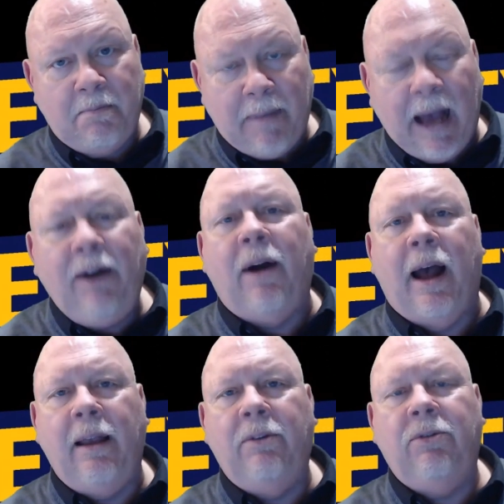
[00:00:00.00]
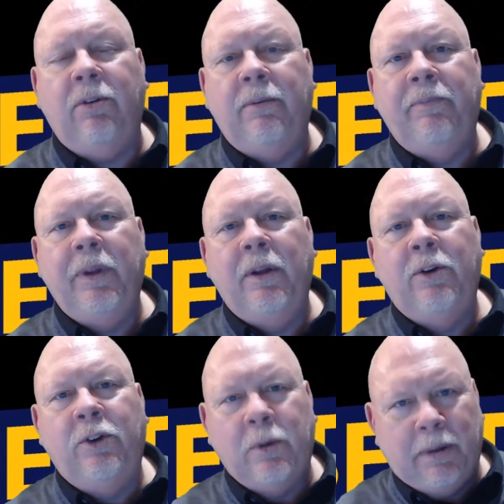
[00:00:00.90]
my rights
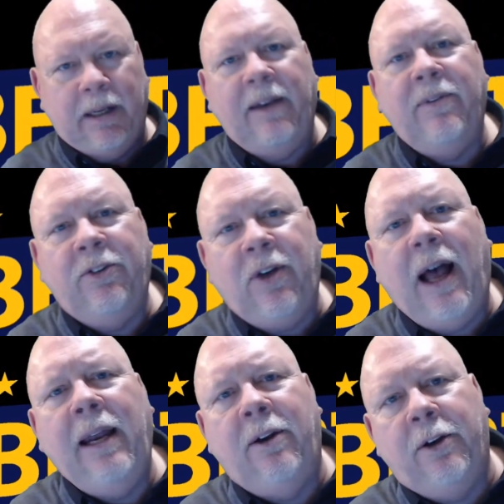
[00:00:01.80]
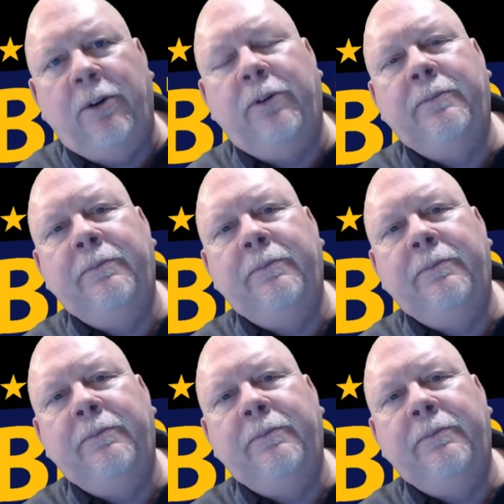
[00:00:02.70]
to believe as I do.